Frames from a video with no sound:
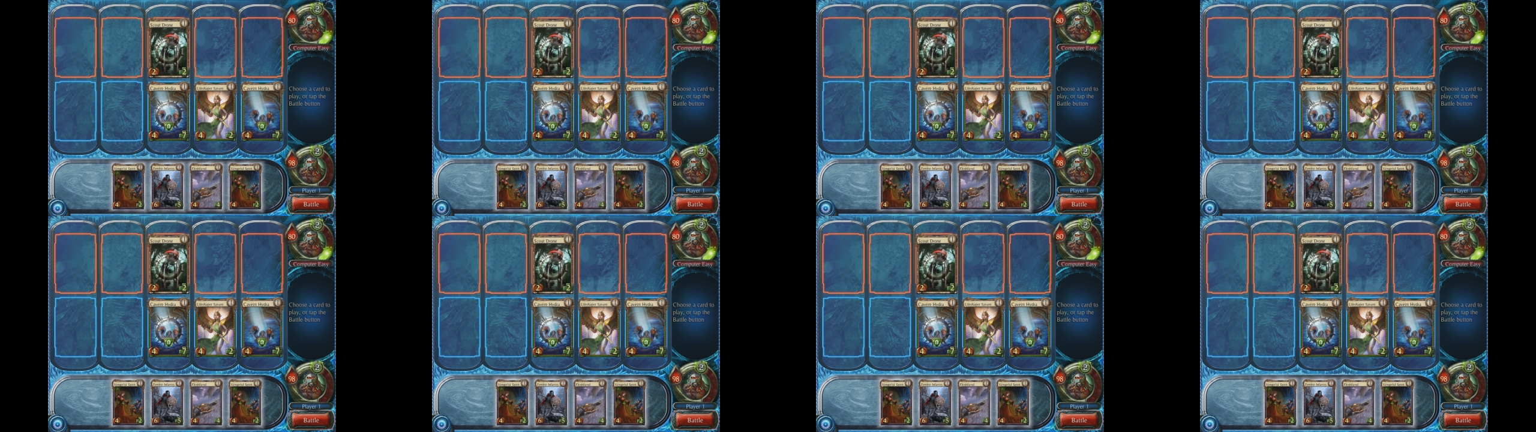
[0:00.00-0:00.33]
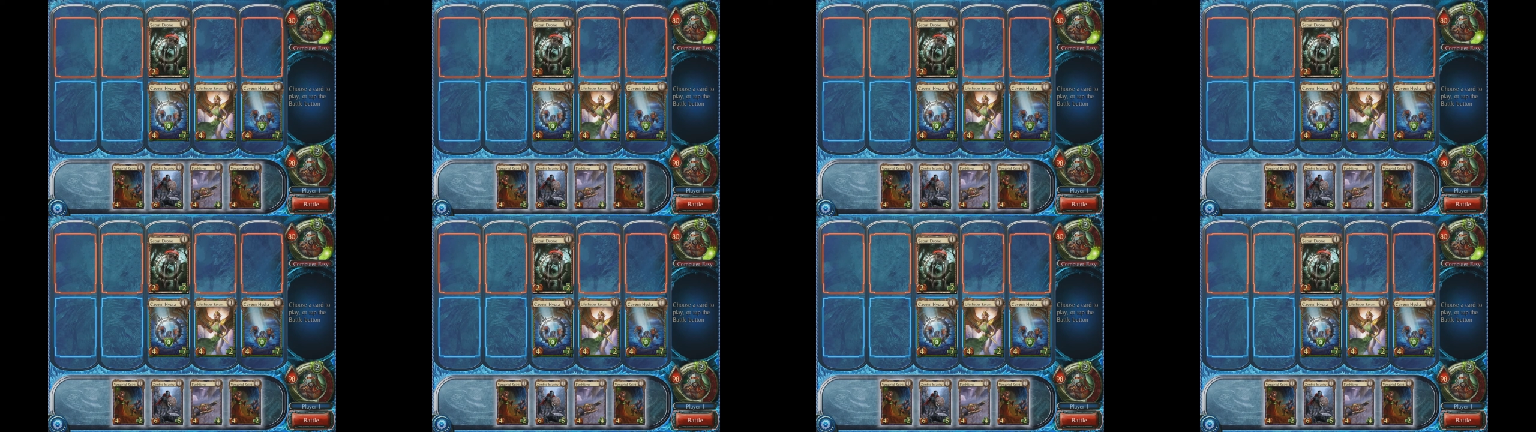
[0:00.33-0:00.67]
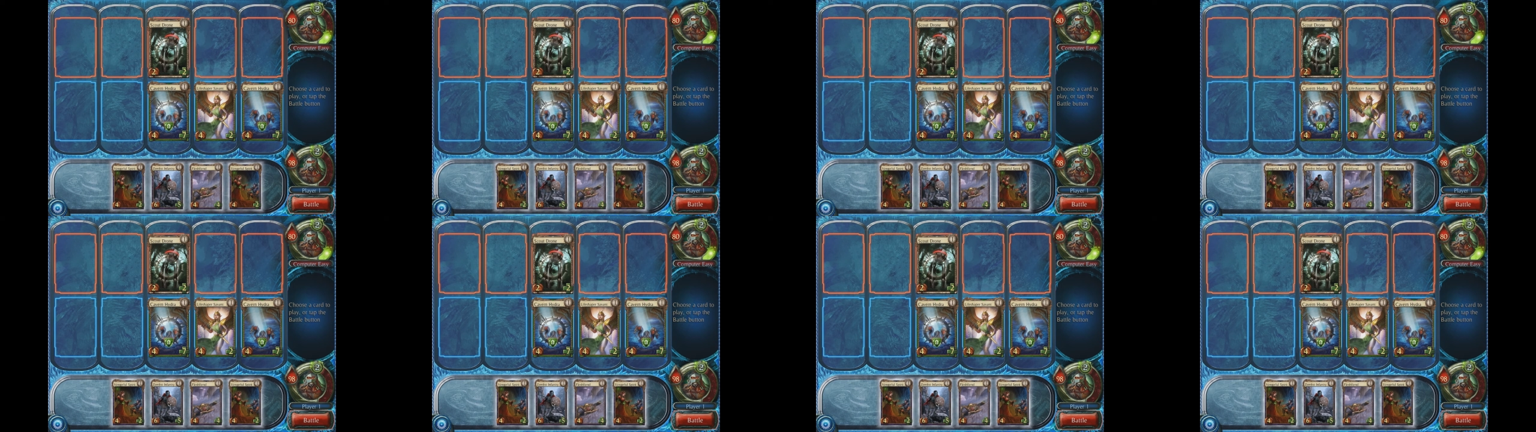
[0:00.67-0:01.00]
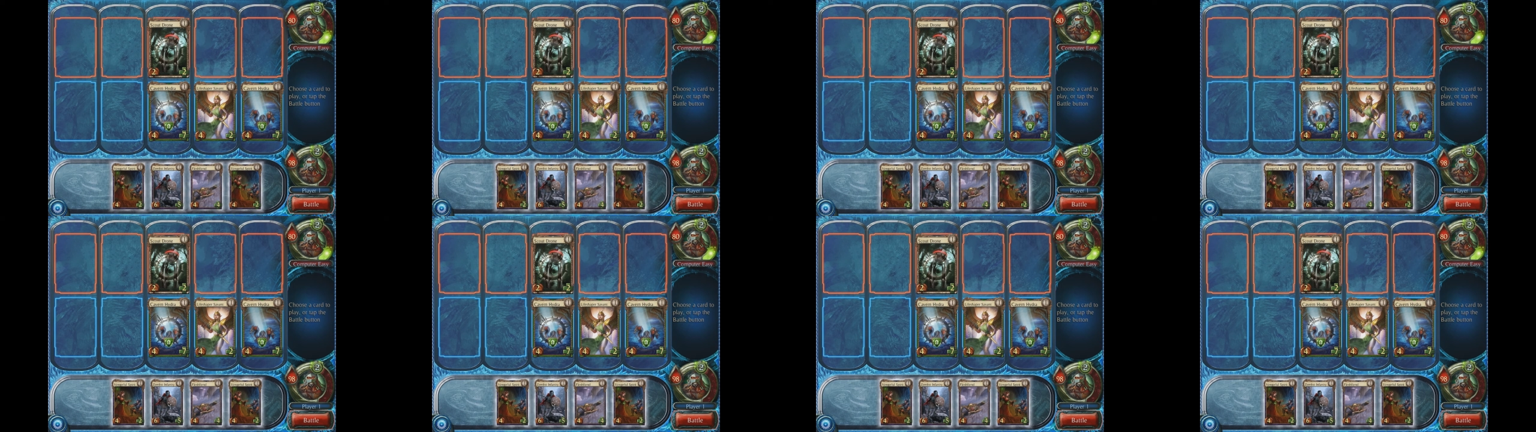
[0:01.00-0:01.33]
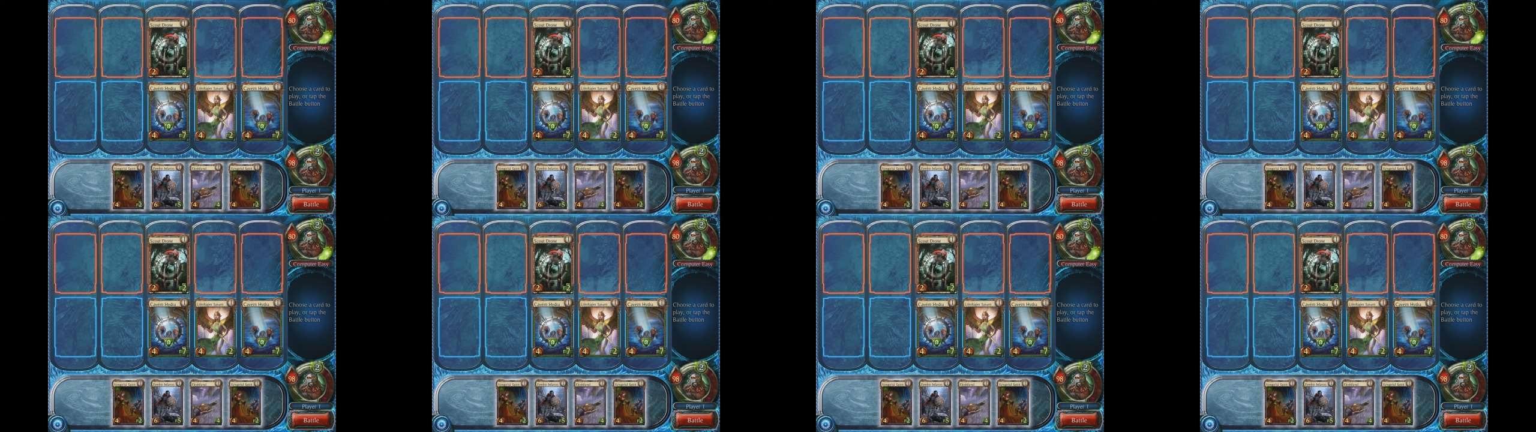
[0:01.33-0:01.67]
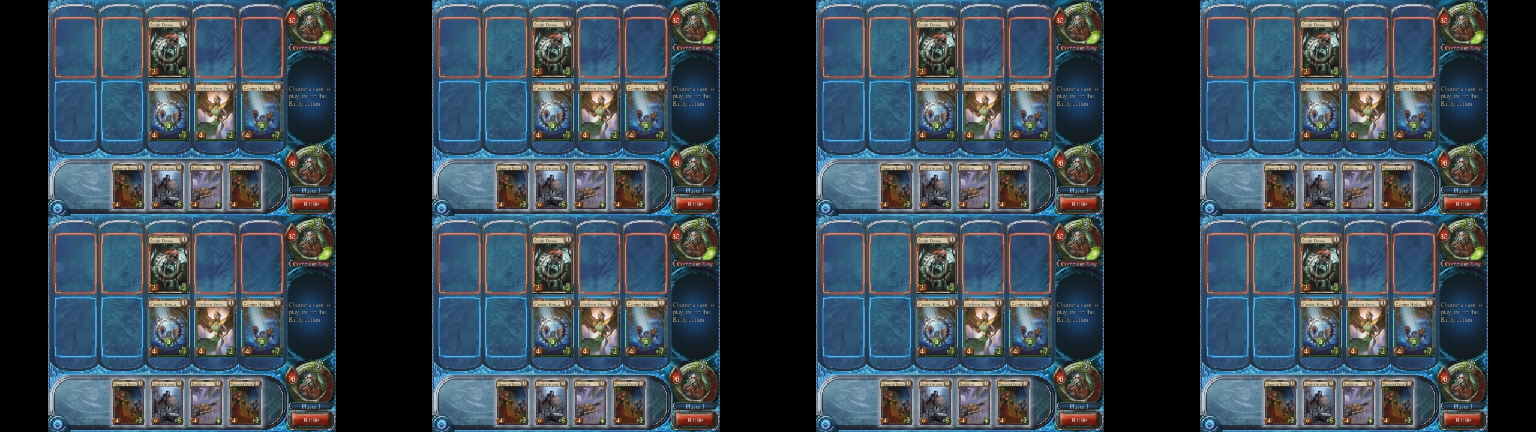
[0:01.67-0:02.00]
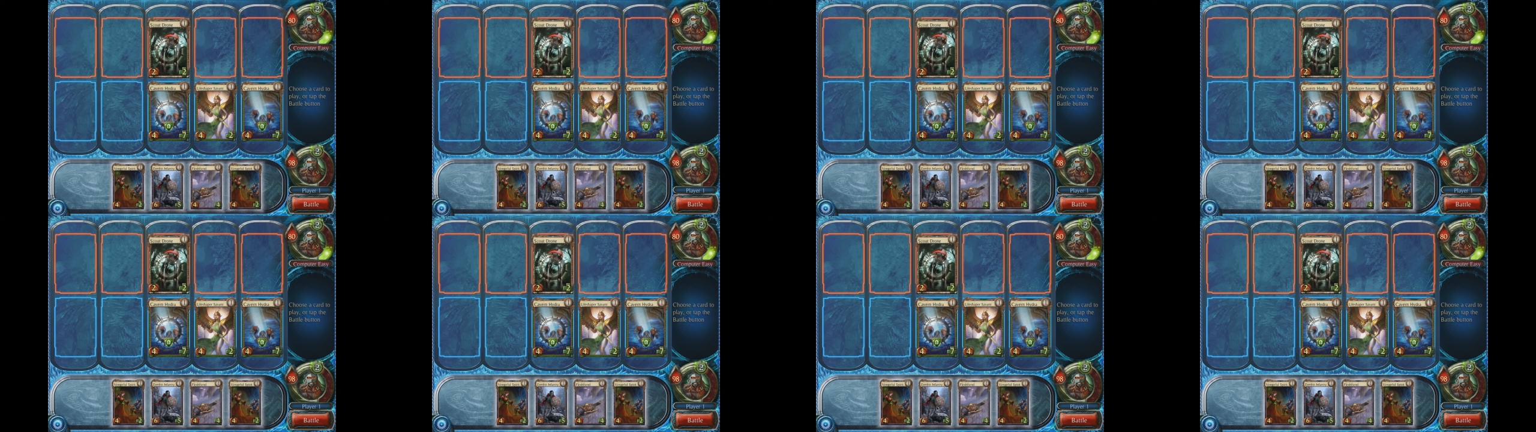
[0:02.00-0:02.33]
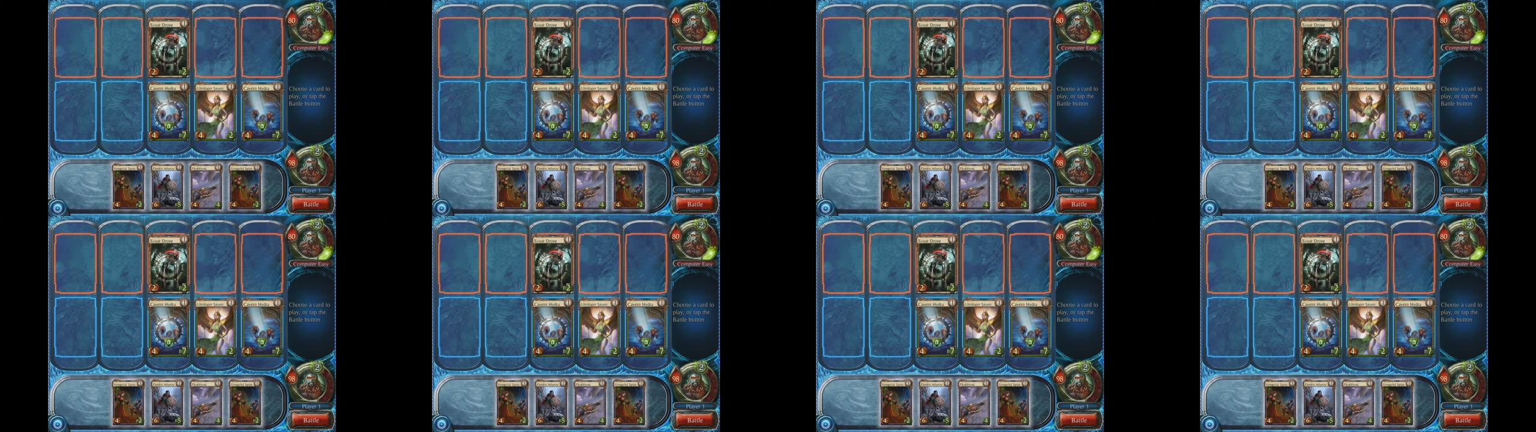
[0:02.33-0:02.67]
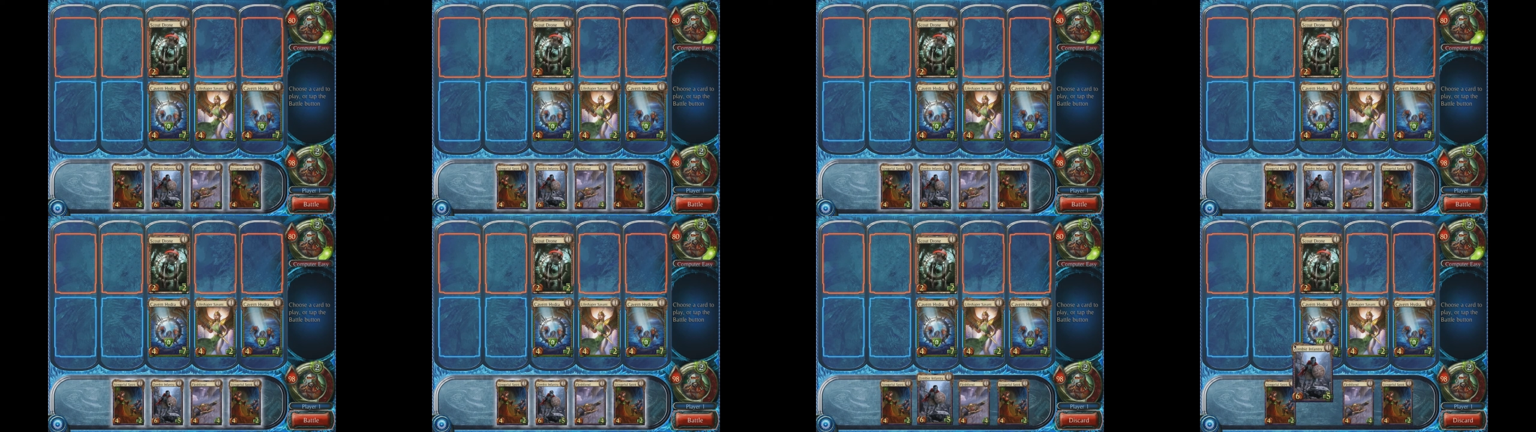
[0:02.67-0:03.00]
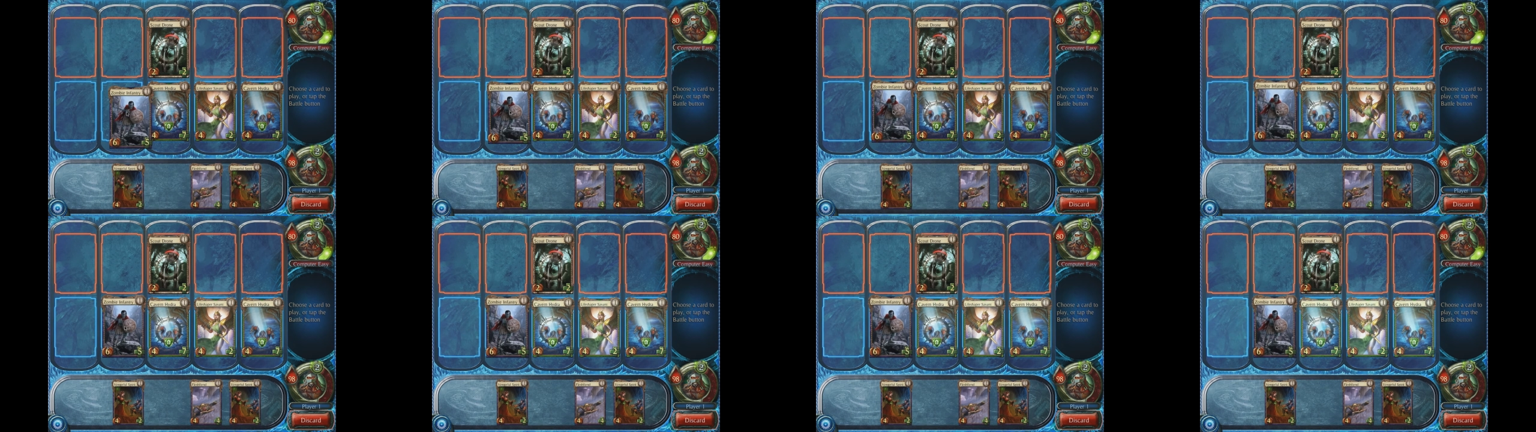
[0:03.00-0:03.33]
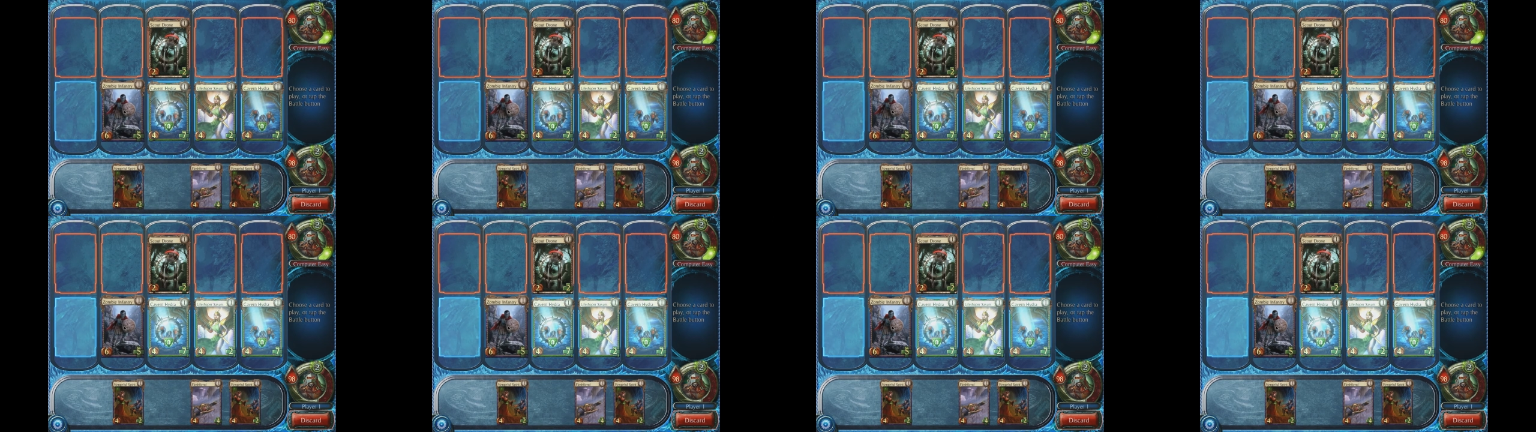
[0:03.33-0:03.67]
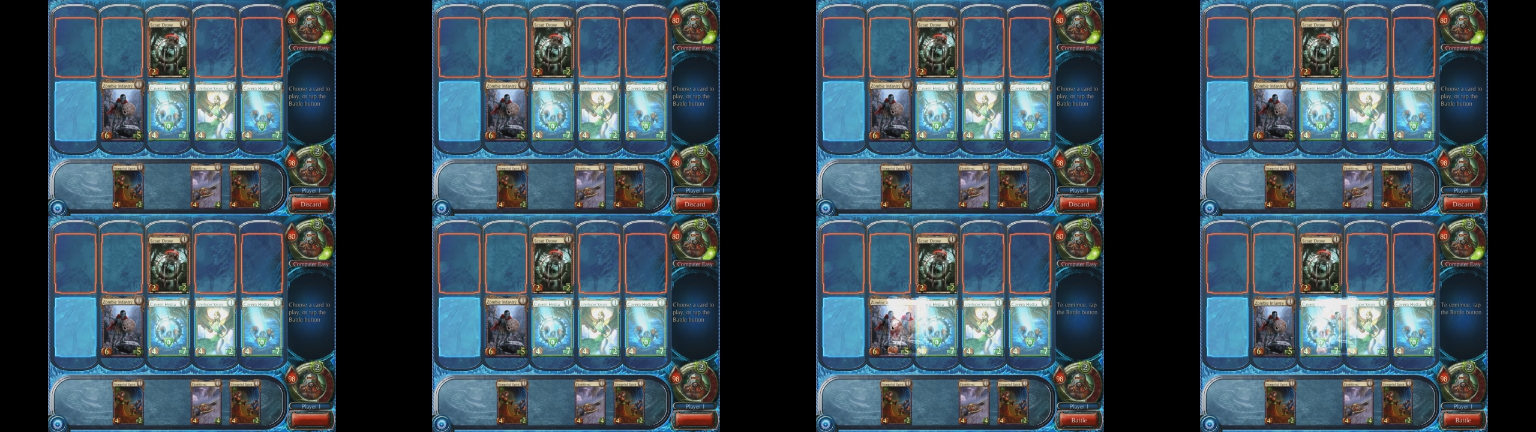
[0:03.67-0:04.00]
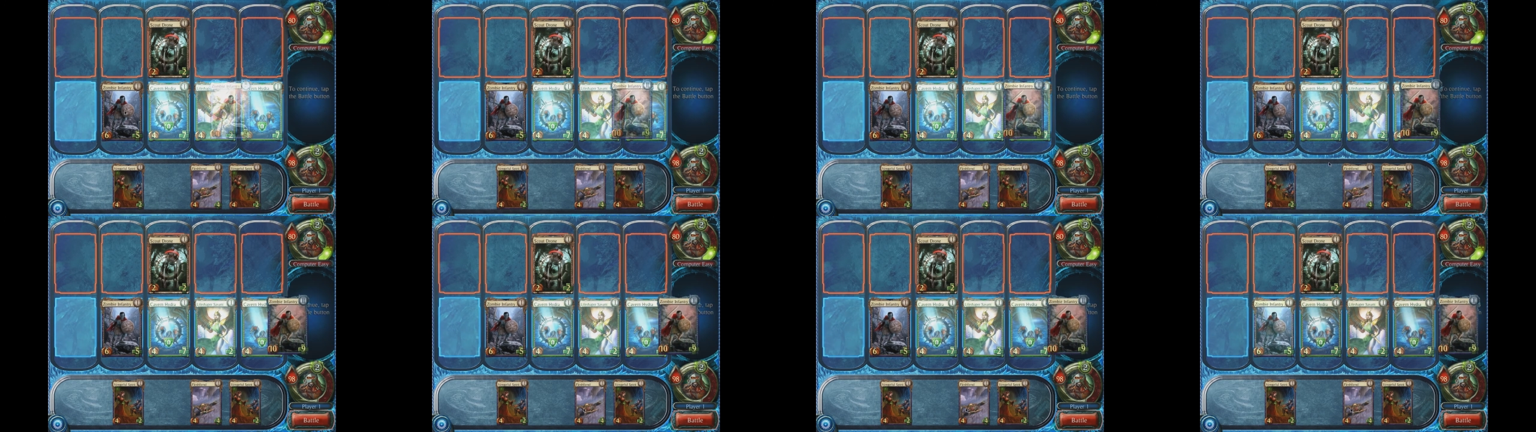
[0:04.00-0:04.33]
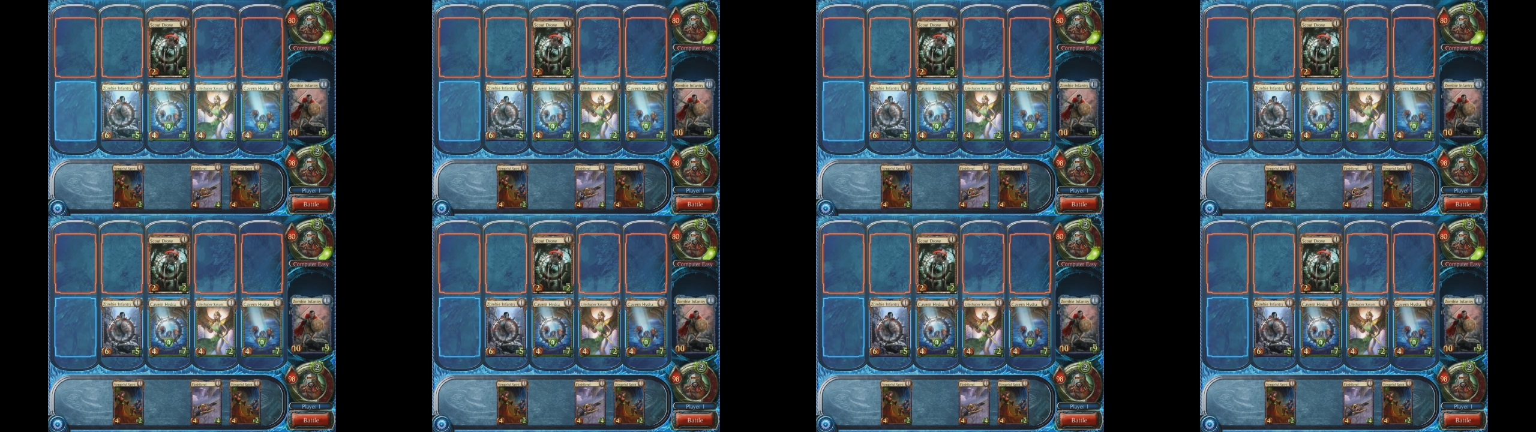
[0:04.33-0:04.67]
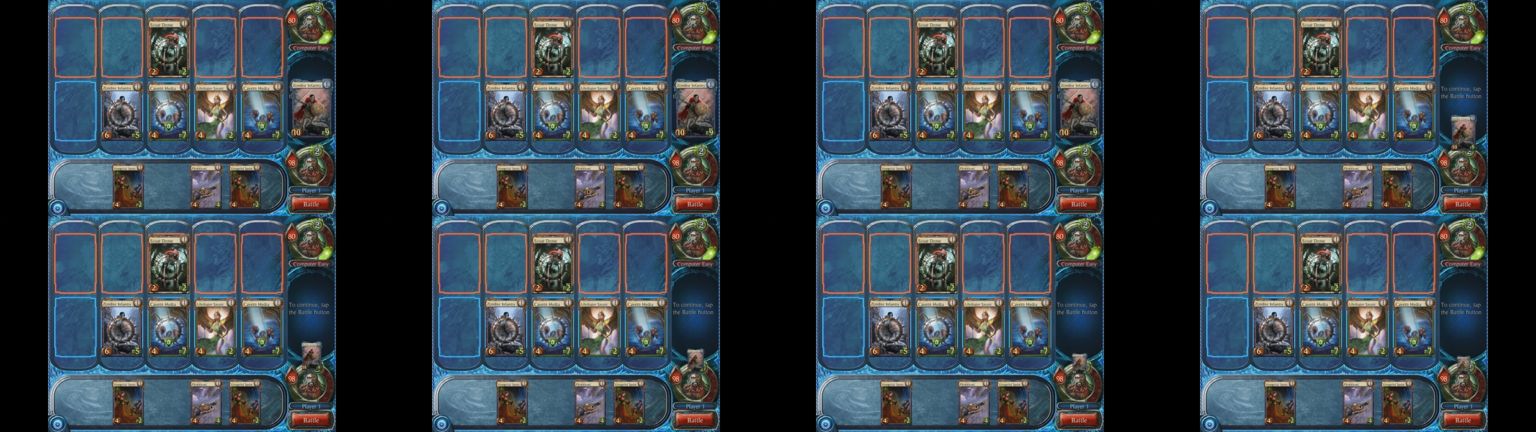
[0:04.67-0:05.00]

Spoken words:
[unreadable: no face in view]